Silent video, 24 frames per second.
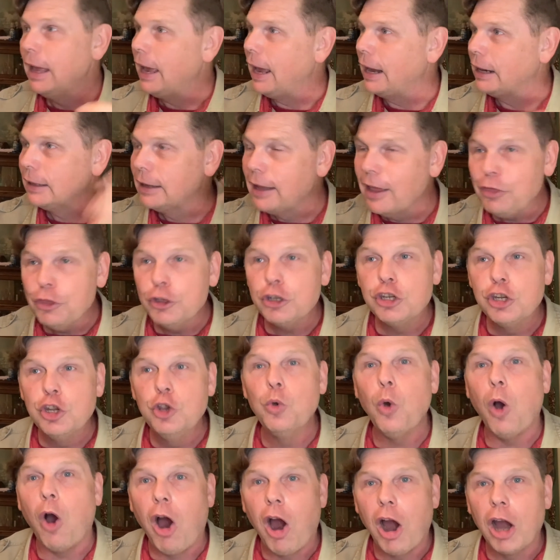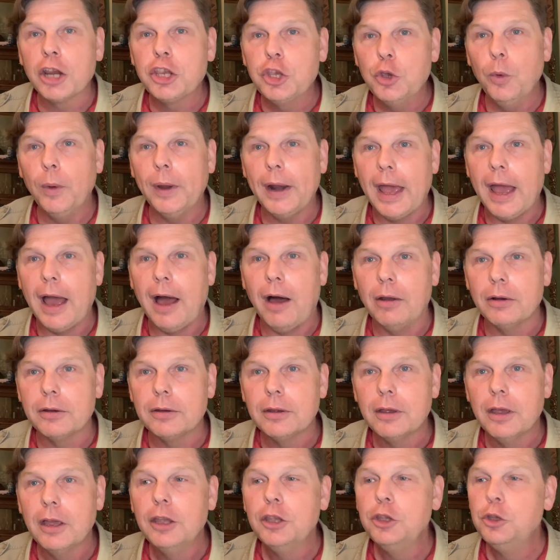and let the two argue it out,
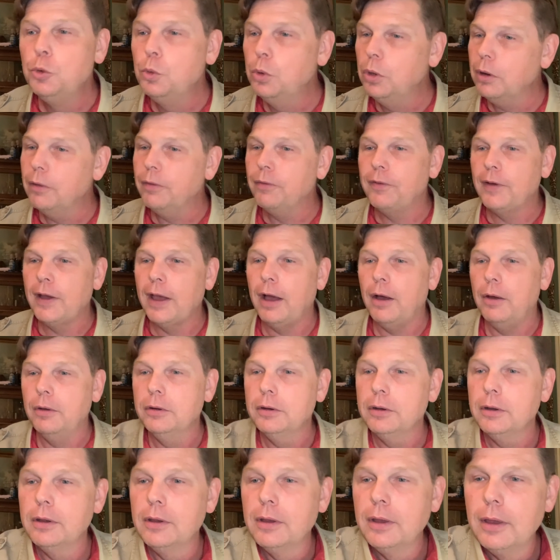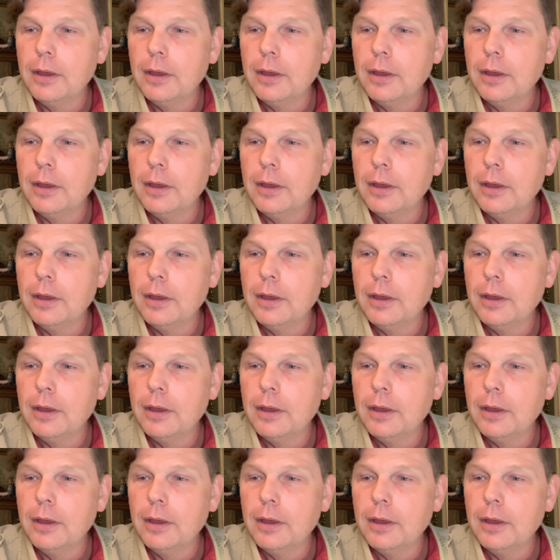you would have found